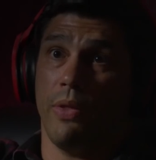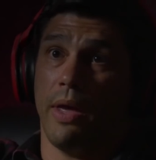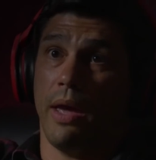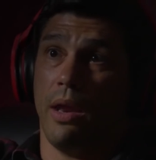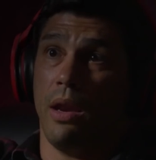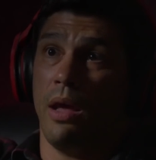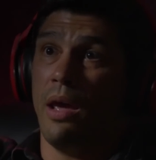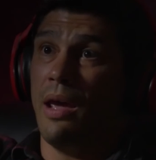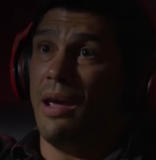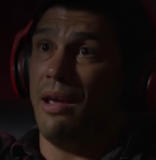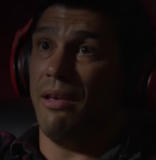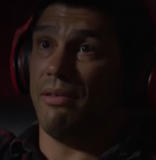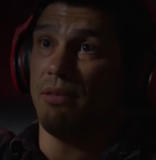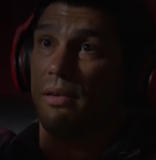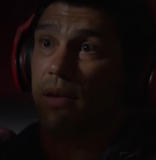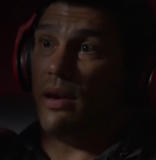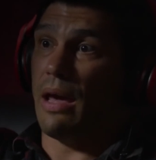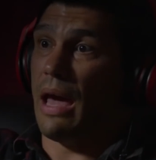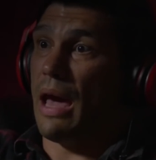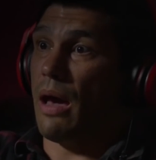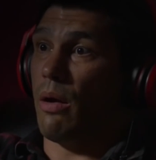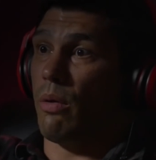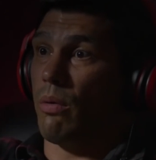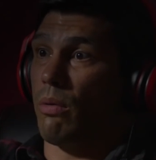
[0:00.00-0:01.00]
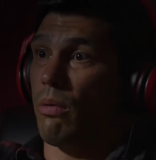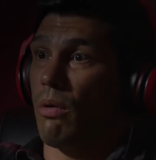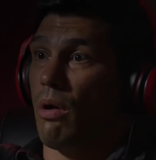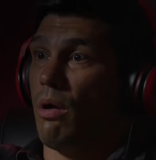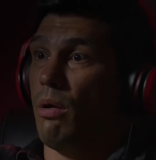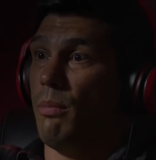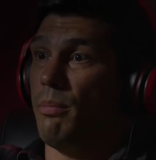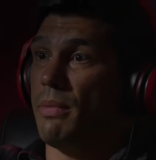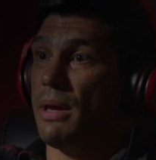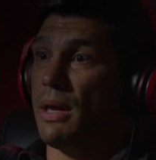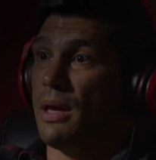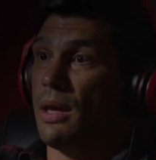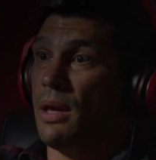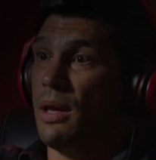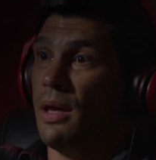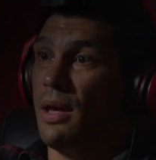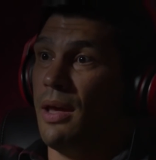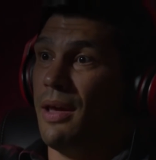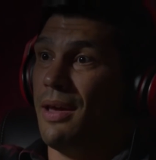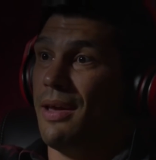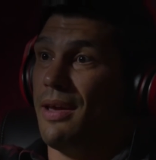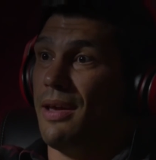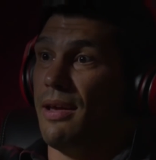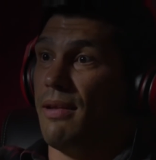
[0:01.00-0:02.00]
that is going to outgrow me
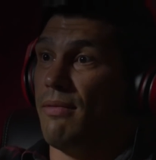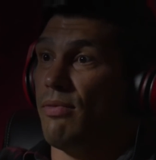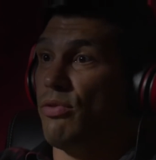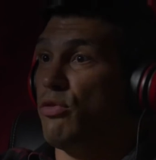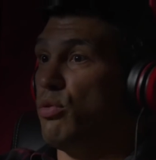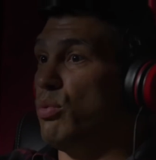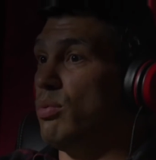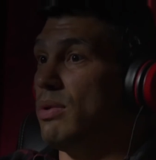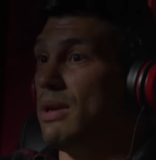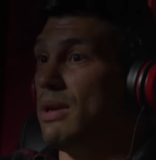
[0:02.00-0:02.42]
in 2